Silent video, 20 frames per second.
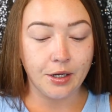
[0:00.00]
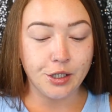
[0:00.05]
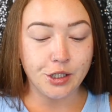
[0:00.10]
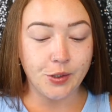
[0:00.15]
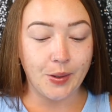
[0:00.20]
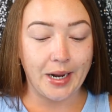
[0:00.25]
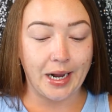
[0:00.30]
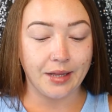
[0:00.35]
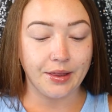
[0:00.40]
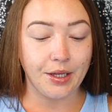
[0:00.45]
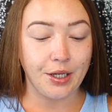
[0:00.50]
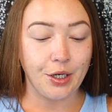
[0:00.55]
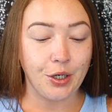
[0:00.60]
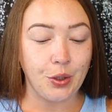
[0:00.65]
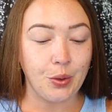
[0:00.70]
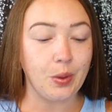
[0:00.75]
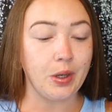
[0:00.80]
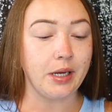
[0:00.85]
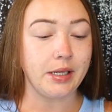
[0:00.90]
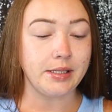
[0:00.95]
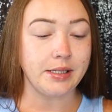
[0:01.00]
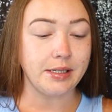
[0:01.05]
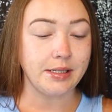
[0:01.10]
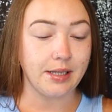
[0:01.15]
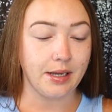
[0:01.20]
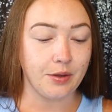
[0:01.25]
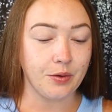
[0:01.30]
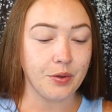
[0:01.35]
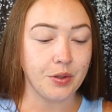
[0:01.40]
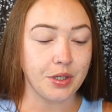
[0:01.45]
So I got the new Essence
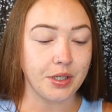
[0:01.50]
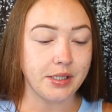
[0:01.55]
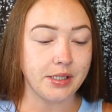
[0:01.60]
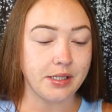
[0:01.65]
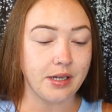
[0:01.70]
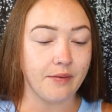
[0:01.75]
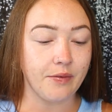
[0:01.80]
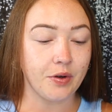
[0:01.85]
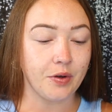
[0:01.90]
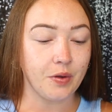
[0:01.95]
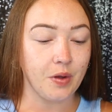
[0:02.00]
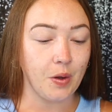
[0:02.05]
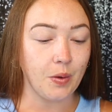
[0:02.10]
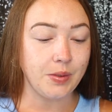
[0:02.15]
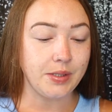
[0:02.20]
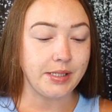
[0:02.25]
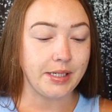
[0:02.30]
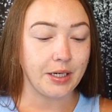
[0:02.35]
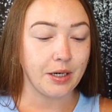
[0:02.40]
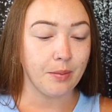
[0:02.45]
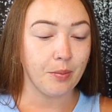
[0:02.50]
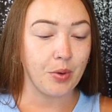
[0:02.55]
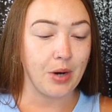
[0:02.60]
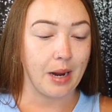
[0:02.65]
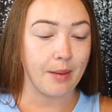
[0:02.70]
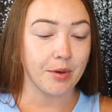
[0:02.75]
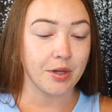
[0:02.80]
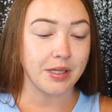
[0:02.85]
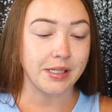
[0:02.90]
Hello Good Stuff Glow Serum Primer.